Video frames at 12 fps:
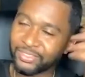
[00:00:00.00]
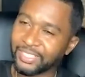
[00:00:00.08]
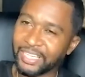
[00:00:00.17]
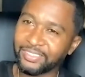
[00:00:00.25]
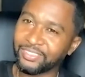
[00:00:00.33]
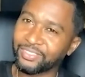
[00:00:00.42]

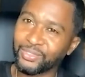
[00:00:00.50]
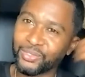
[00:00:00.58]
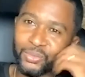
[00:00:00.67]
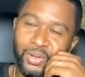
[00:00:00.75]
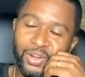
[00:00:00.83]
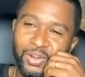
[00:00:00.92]
That's
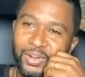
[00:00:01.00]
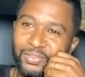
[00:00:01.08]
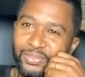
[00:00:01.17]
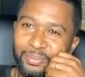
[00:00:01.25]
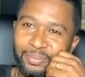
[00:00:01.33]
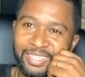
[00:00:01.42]
too
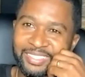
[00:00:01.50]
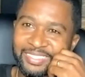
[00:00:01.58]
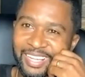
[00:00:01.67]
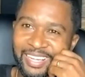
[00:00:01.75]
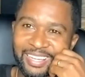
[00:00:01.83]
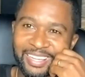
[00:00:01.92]
hard for me. It's
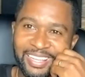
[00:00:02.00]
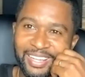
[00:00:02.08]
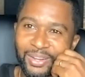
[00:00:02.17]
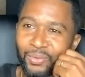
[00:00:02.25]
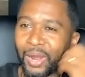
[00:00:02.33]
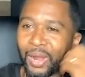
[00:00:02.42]
like
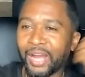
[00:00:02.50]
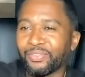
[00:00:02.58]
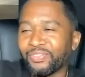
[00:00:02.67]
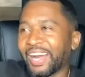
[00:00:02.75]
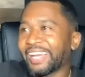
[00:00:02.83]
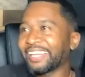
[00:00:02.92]

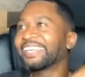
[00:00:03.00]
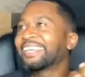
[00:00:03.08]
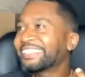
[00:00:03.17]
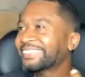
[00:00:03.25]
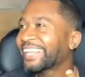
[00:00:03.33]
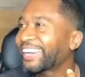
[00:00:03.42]
Wi-Fi lit
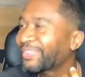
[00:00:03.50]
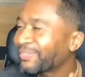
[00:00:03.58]
is like,